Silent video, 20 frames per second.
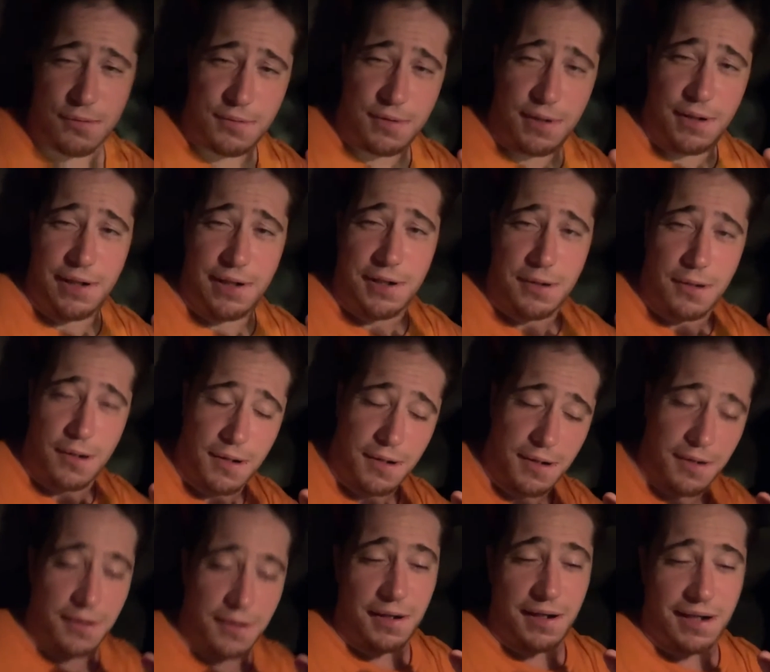really not
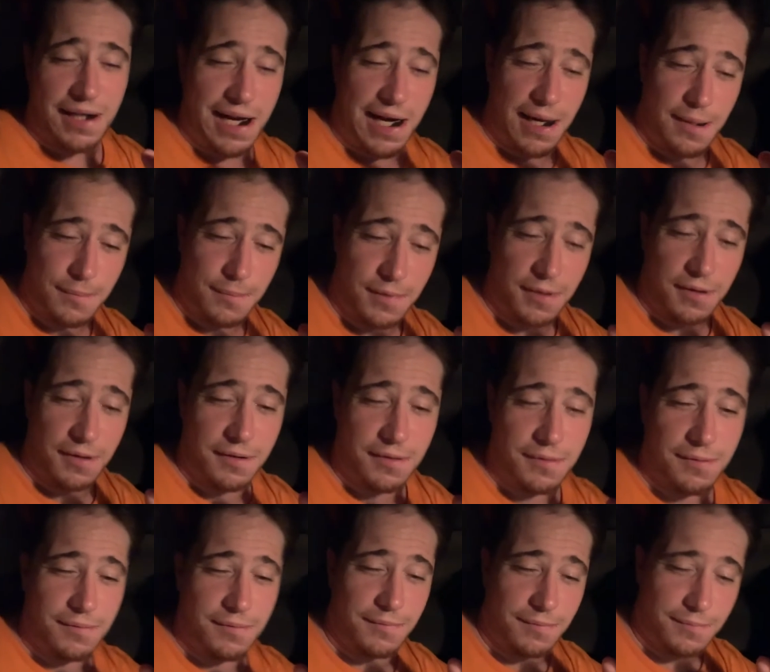a camera
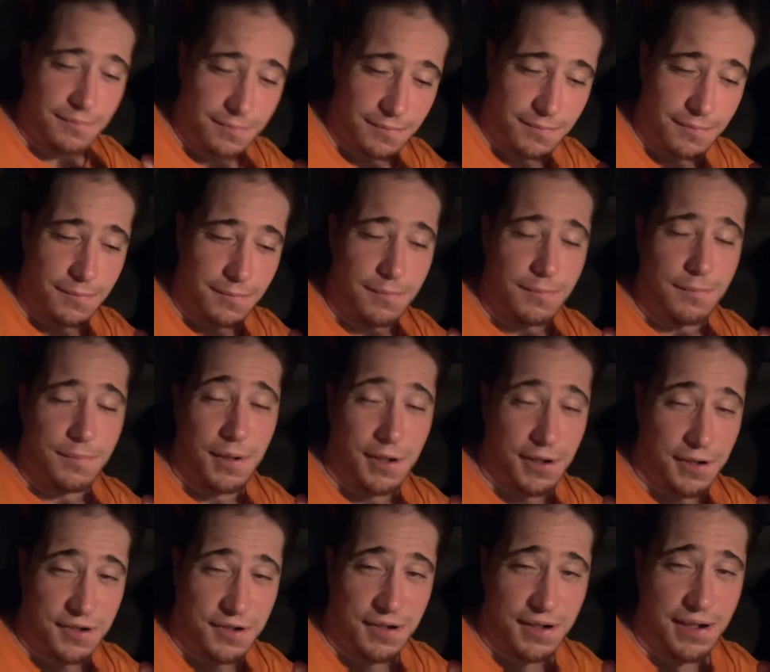
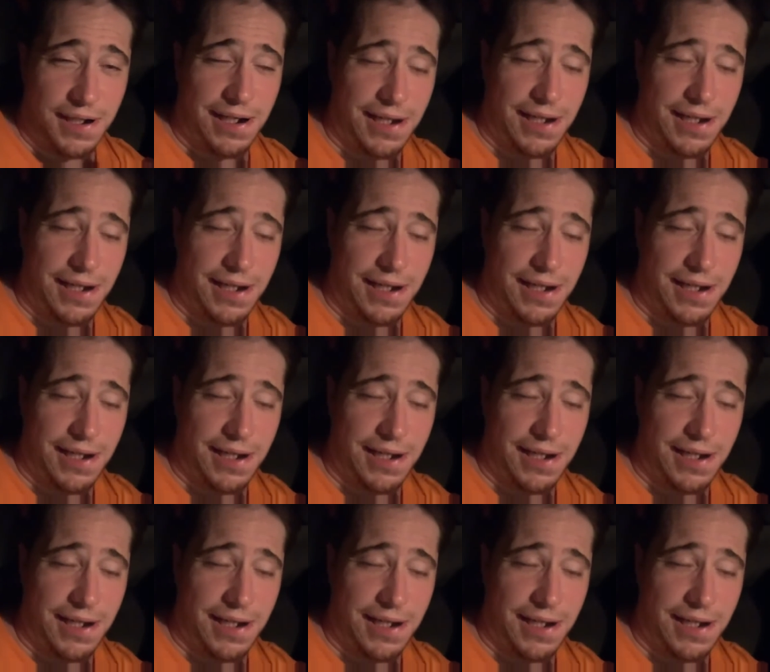person.